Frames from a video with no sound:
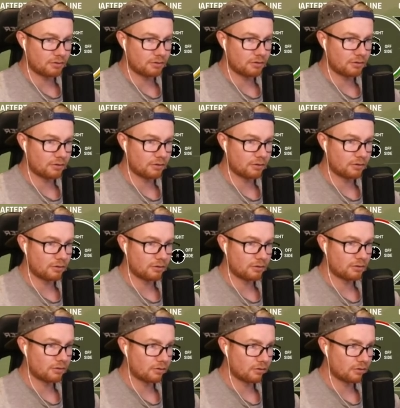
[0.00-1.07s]

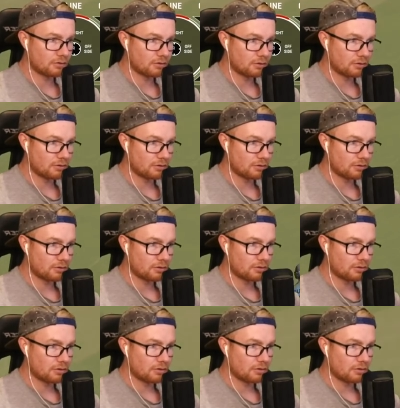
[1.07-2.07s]
No one is speaking in this clip.